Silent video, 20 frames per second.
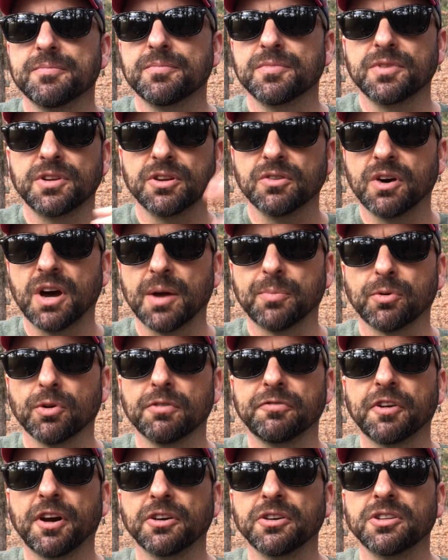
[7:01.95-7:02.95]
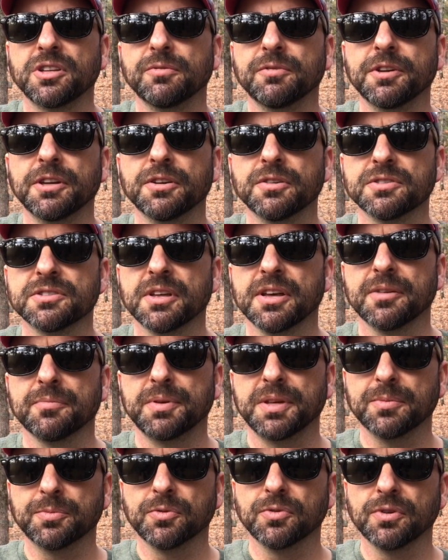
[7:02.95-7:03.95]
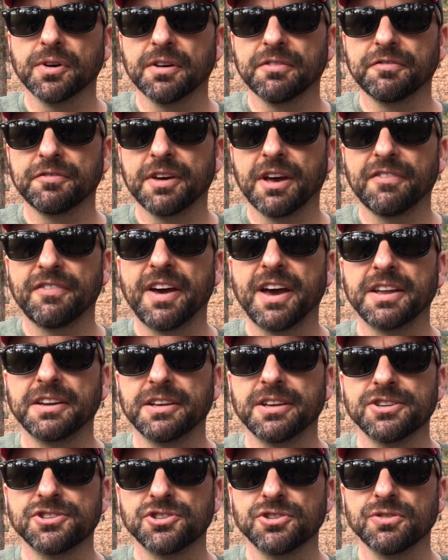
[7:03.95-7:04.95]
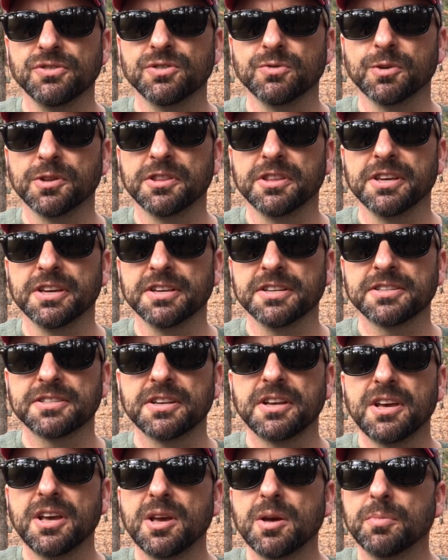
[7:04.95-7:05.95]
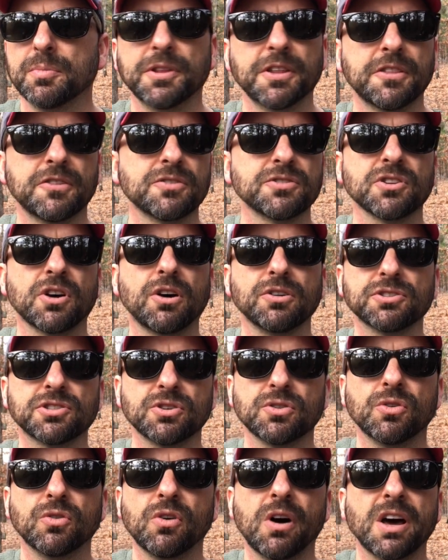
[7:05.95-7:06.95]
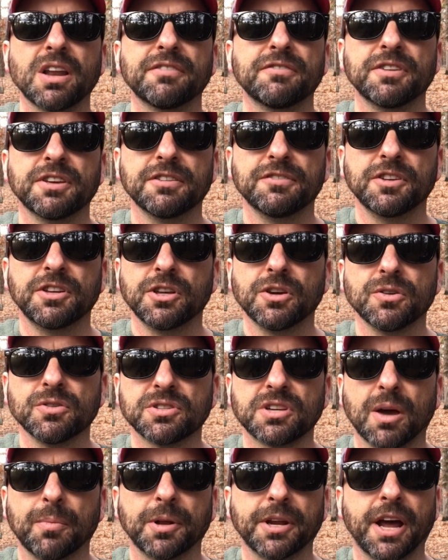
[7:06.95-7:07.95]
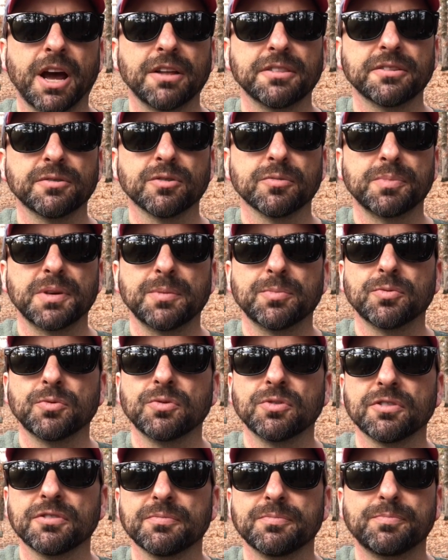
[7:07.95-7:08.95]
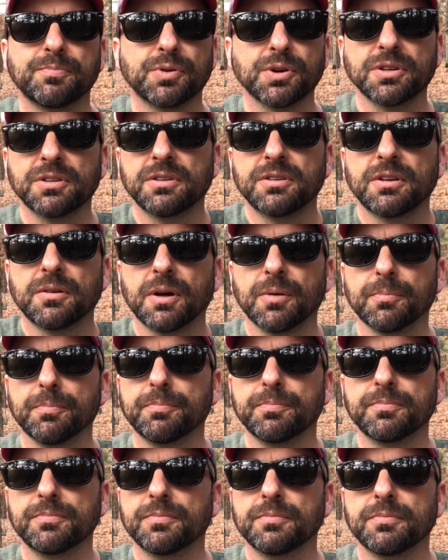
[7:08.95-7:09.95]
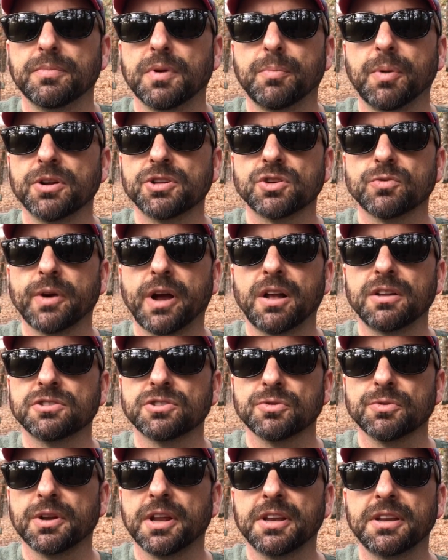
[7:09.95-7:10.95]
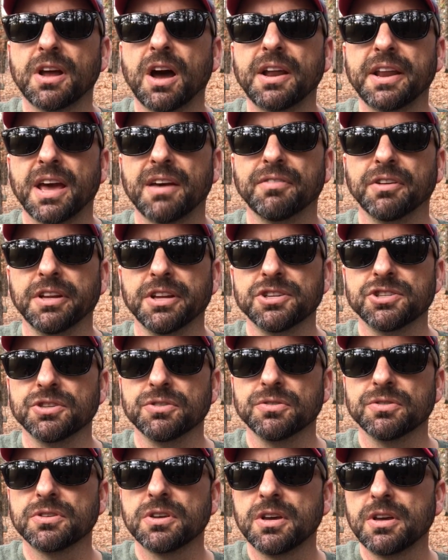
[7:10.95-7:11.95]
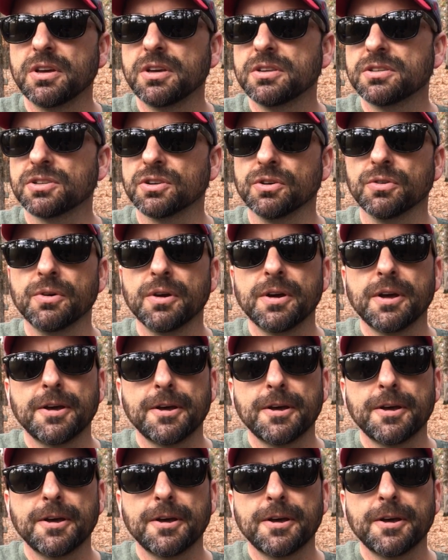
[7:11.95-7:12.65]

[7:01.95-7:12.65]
high-profile YouTube videos that people have had issues with this. But then there's also a lot of videos coming out where people are putting a bunch of rounds through it and not having issues. So